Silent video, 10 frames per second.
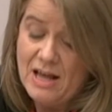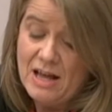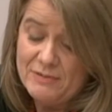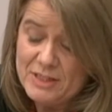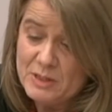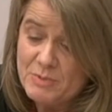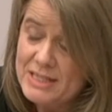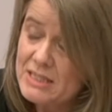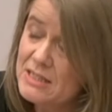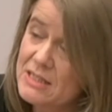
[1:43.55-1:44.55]
I've
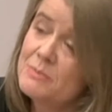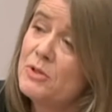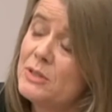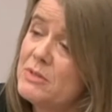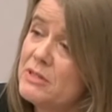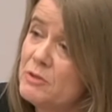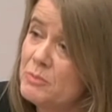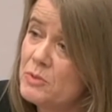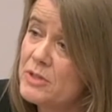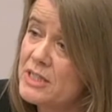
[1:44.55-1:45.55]
expressed the disappointment of the
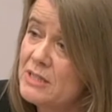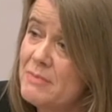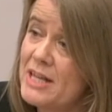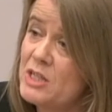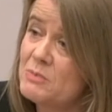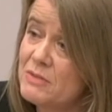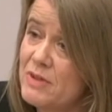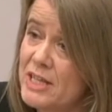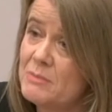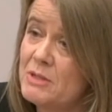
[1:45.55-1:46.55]
board and the management of
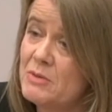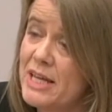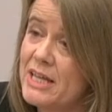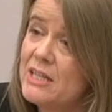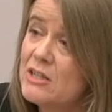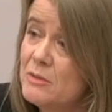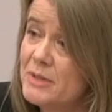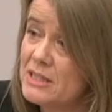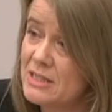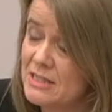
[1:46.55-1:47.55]
IWA in
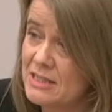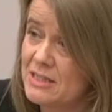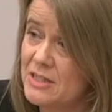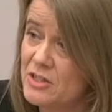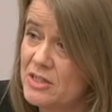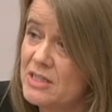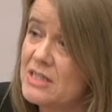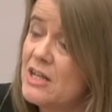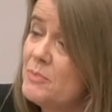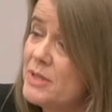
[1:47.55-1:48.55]
coming to this decision. It has
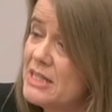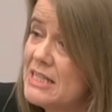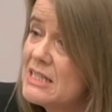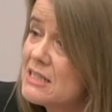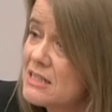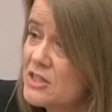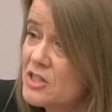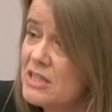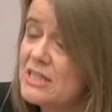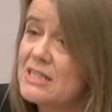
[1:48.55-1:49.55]
not been an easy
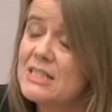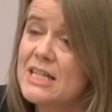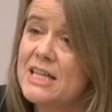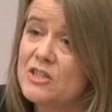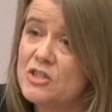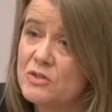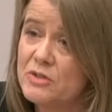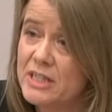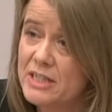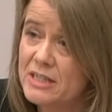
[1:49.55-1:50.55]
decision. It has taken 2
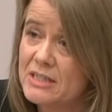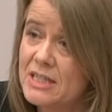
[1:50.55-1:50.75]
years.